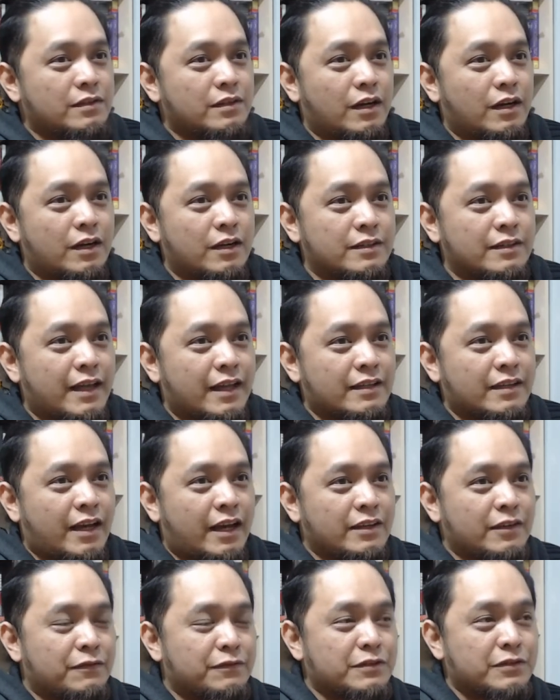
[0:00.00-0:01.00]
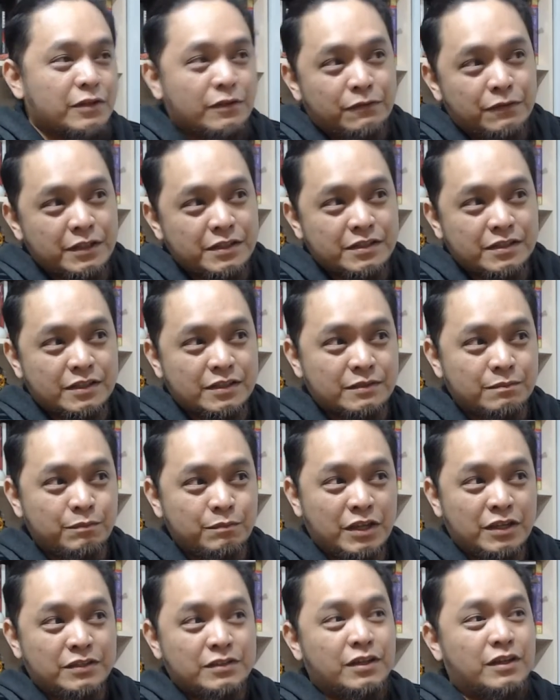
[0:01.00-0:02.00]
uh, that kind of service is
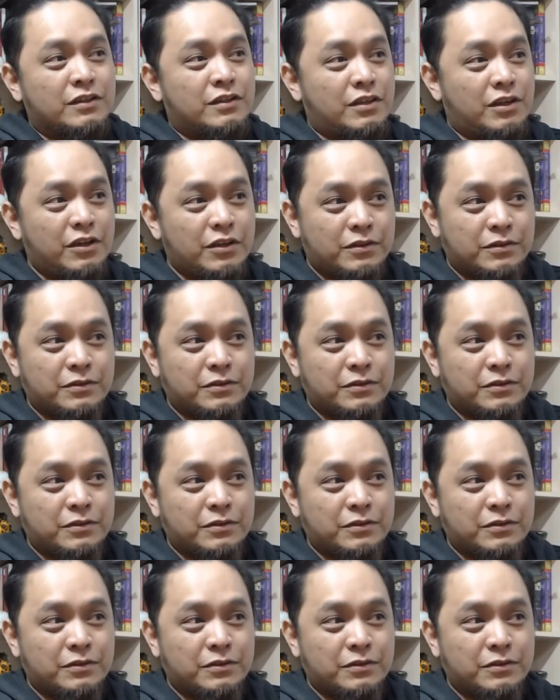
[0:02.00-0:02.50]
being done here.